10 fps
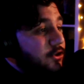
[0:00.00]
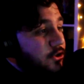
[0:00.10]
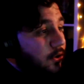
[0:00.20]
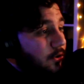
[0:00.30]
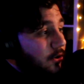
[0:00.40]

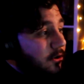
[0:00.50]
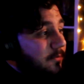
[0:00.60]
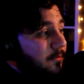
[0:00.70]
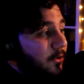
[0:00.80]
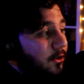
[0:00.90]
Sure,
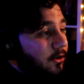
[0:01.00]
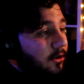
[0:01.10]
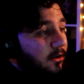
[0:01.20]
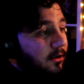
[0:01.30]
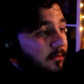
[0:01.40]
but
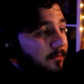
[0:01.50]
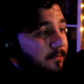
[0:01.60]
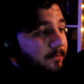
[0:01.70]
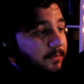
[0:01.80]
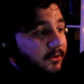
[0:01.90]

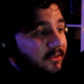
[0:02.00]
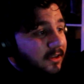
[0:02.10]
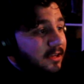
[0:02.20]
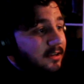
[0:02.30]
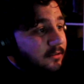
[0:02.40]
Buster
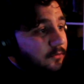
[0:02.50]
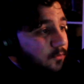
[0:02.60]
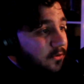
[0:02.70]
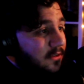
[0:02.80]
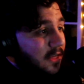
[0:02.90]
Keaton
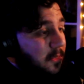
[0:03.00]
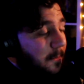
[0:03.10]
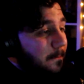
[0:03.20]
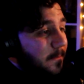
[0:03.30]
was like the